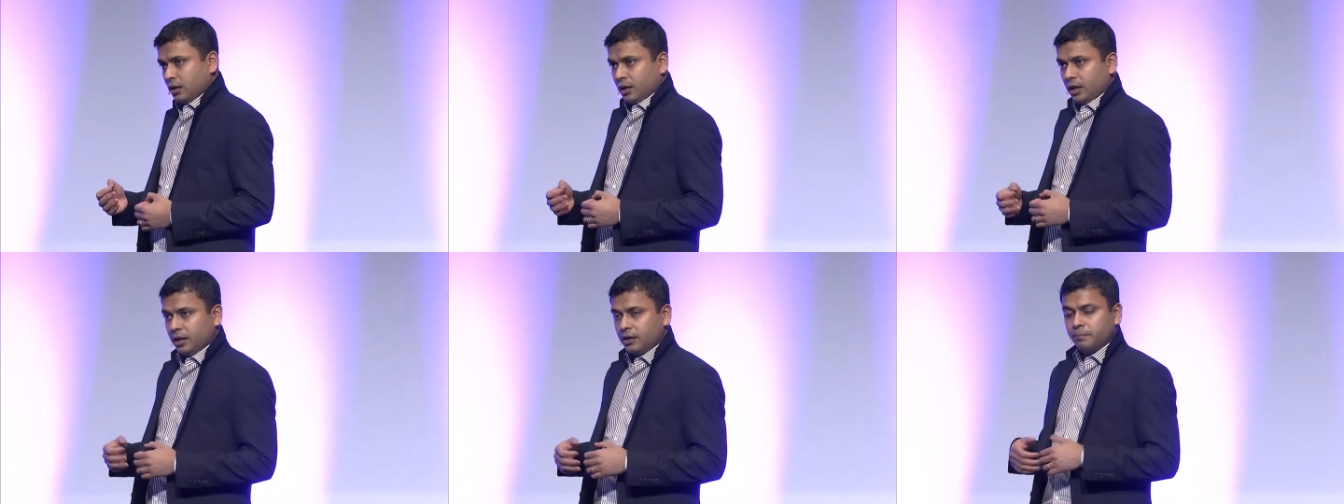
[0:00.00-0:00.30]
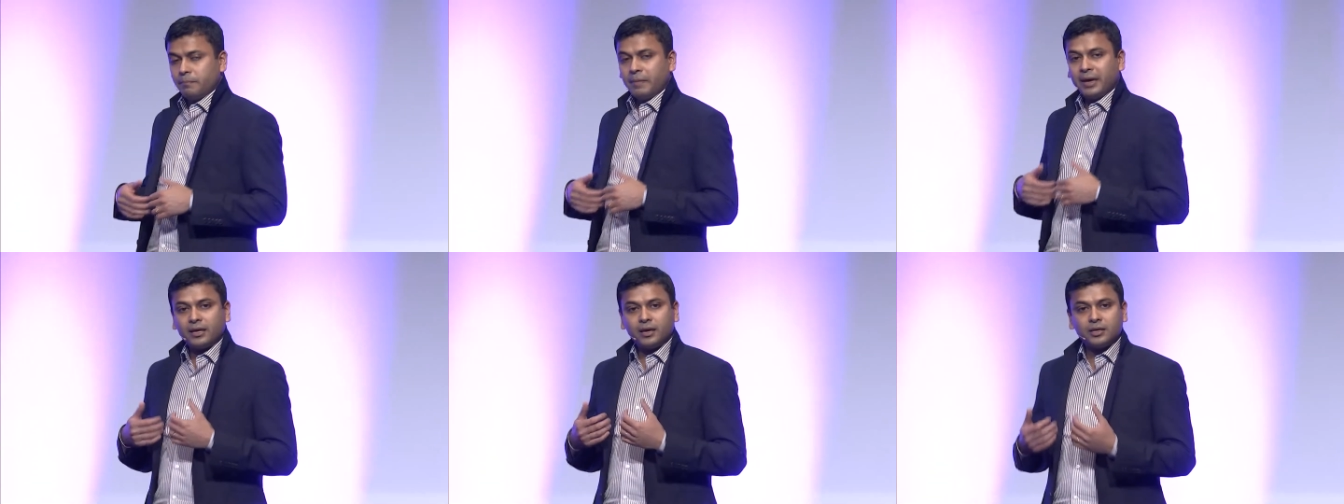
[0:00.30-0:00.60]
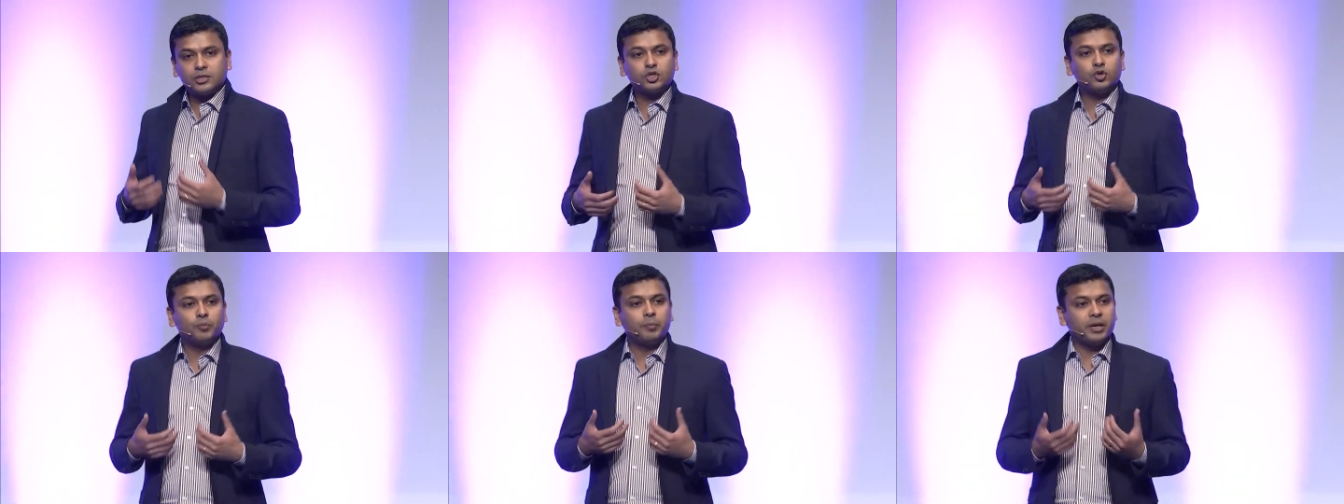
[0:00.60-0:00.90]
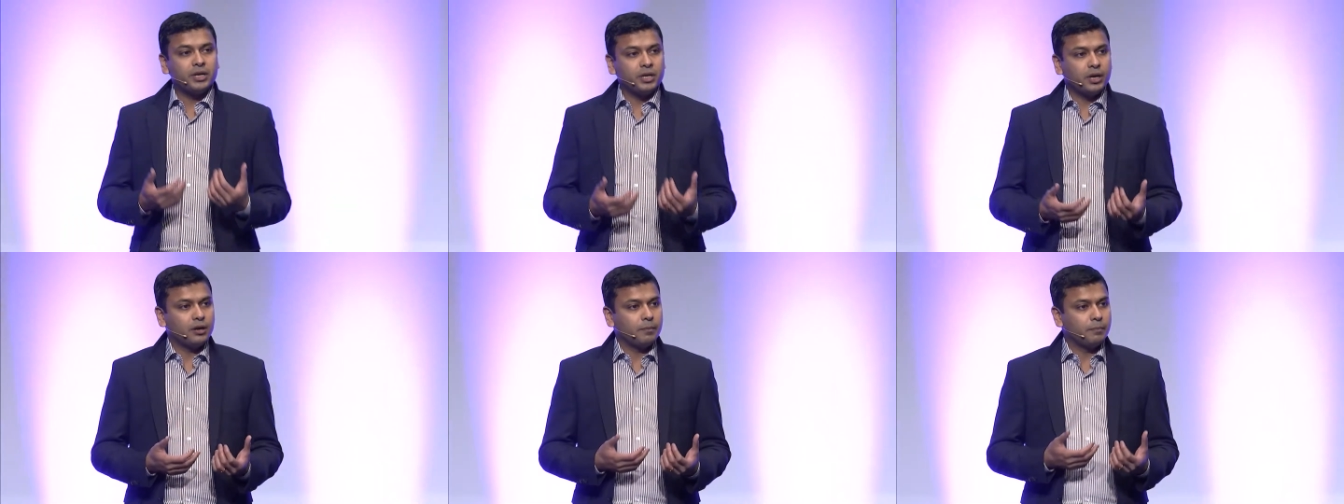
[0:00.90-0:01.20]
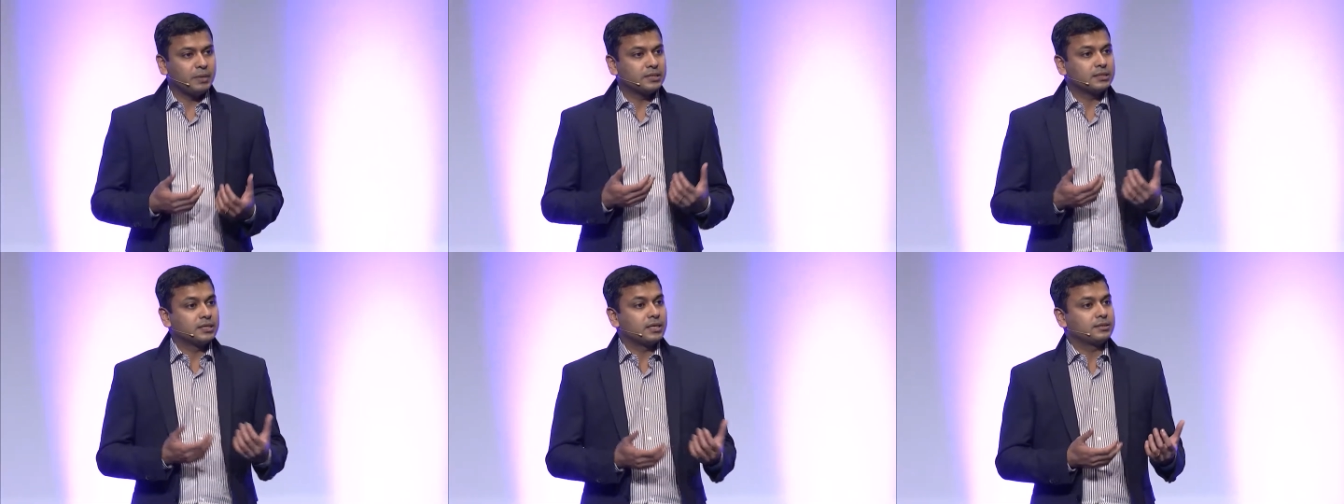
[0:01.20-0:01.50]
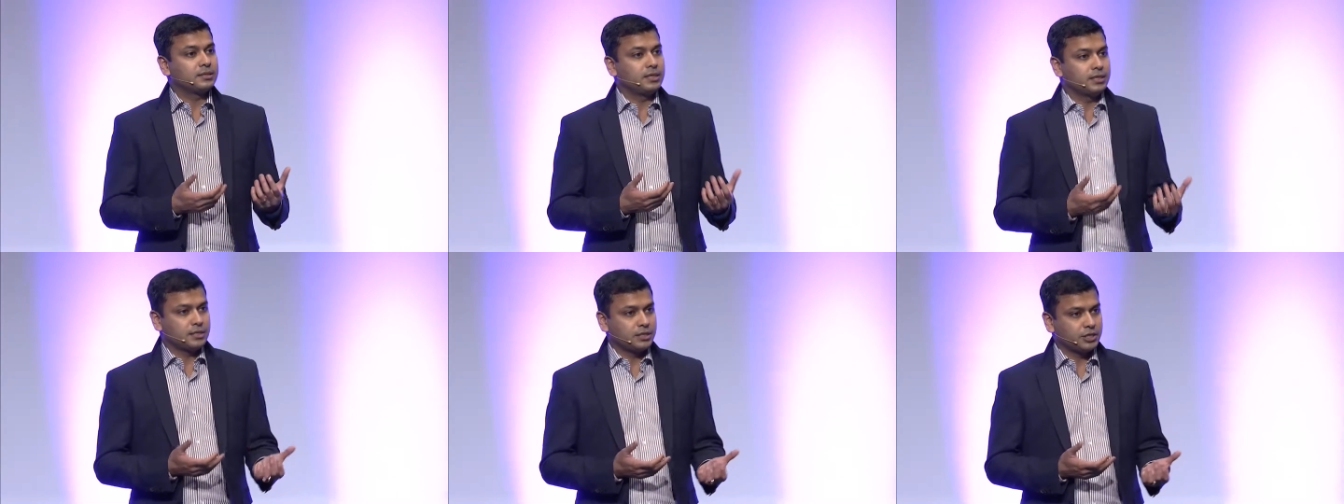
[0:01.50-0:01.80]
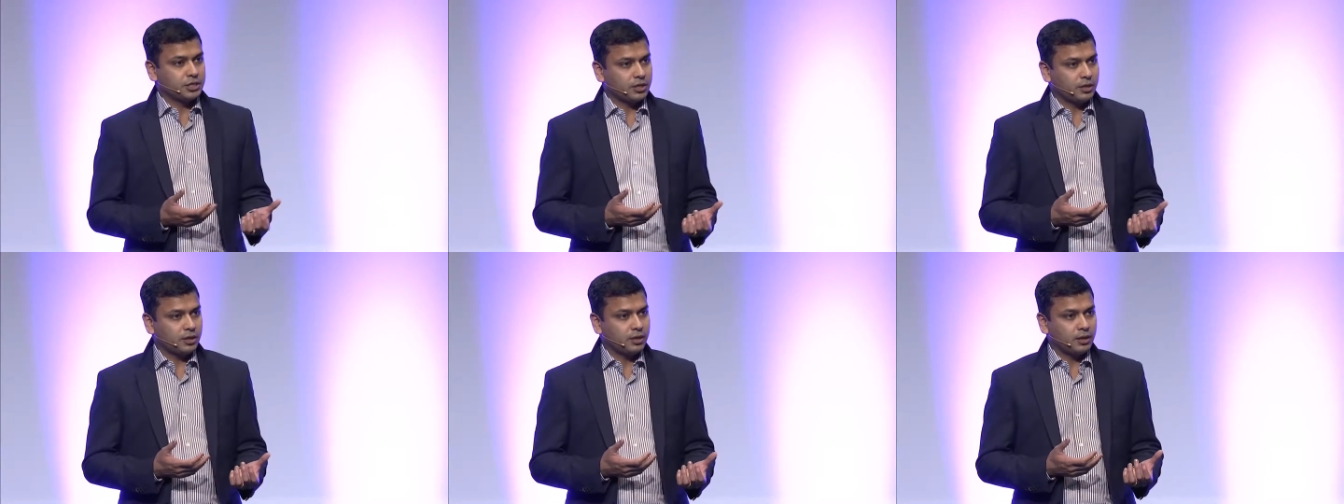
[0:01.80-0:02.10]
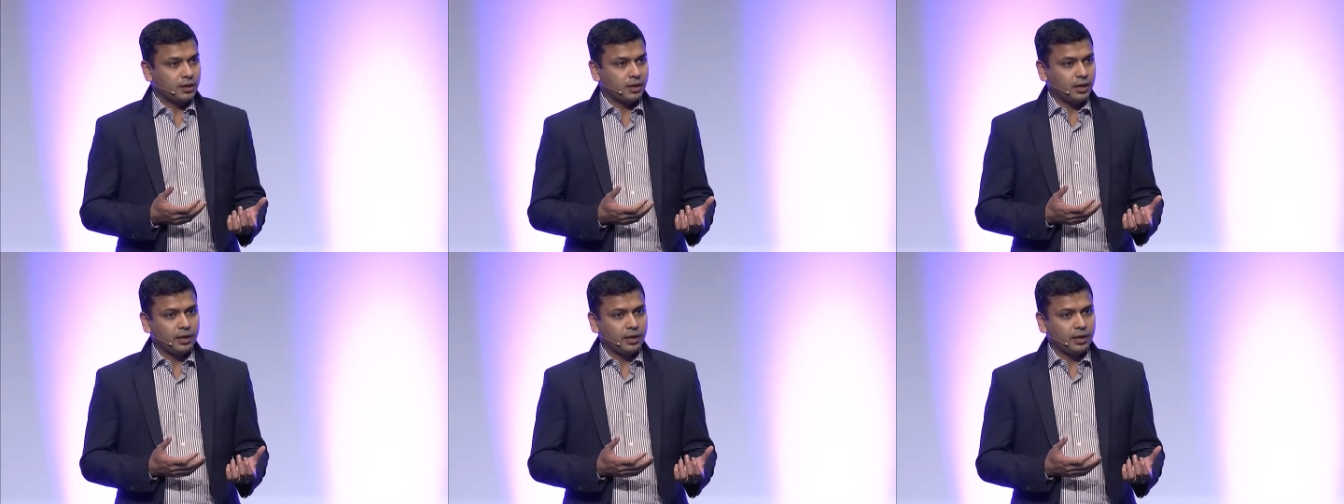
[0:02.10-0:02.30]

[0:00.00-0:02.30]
in making superior business decisions